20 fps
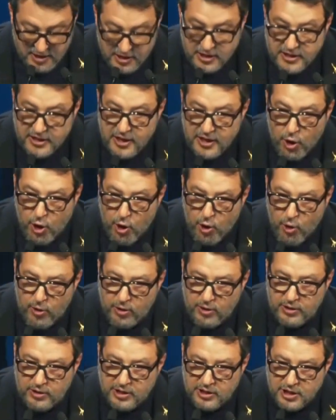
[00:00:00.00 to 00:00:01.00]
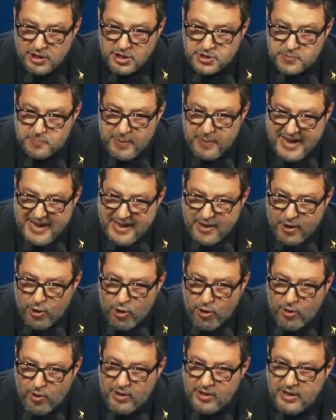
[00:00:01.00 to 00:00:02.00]
I hope that the German voters
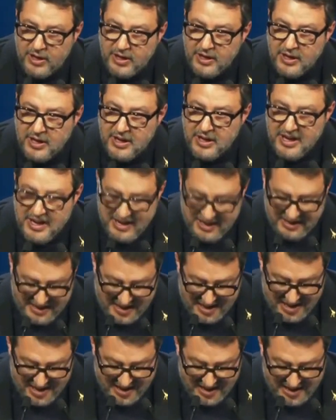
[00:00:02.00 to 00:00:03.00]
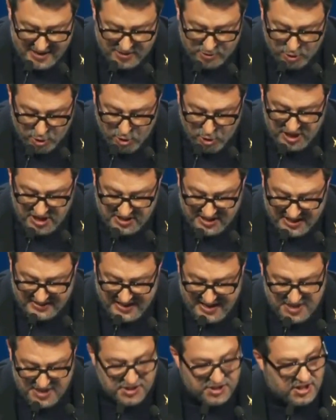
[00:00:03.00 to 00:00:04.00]
with the vote on the 23rd of
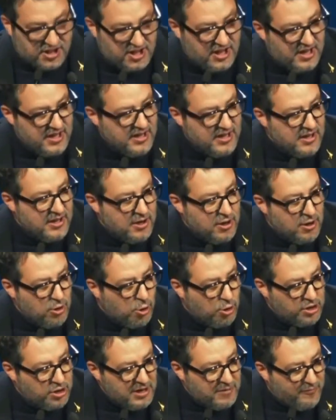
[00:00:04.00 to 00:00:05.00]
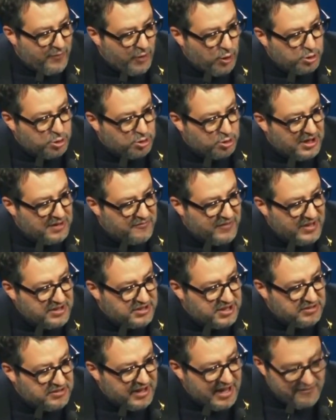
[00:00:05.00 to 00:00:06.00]
February will please him and
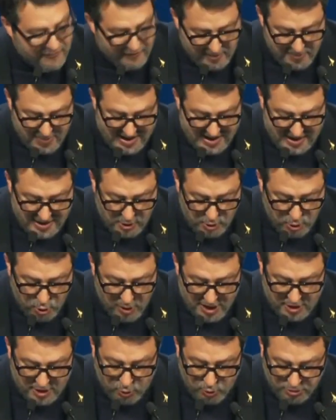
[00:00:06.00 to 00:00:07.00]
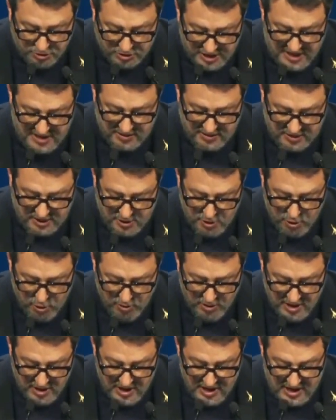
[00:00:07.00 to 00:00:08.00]
give him a one-way ticket to go
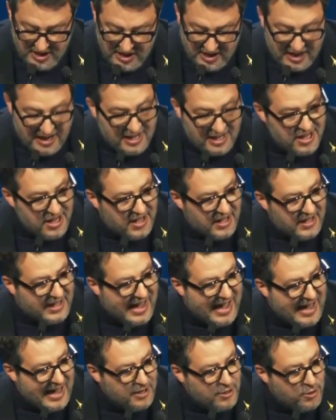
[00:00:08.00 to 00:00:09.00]
to defend Greenland.